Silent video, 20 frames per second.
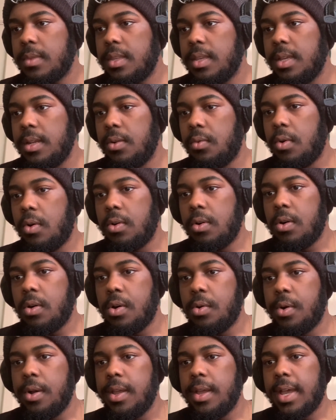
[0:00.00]
And it won't go
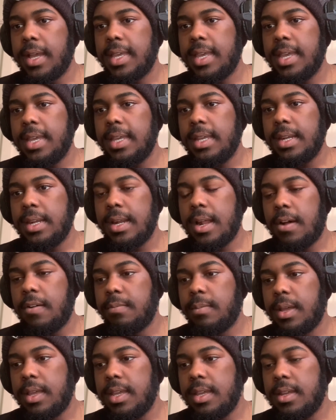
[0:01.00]
away. I can't get it out of
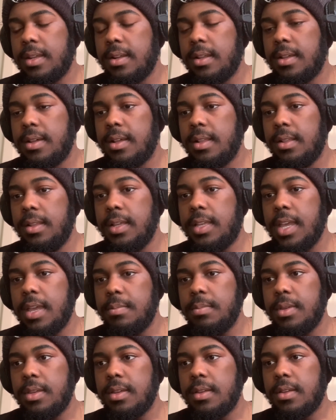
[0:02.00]
my head. Look at
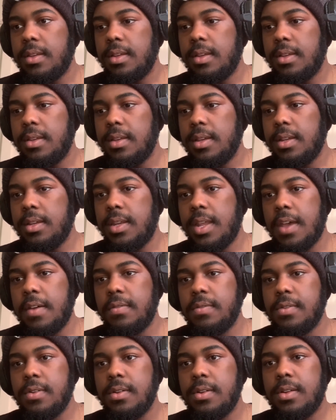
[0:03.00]
me,
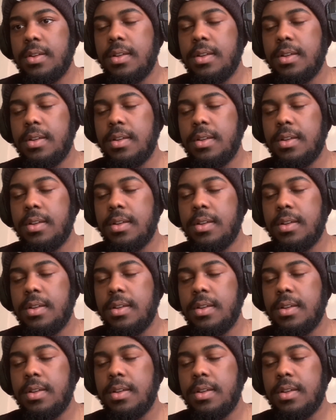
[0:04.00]
Endeavor.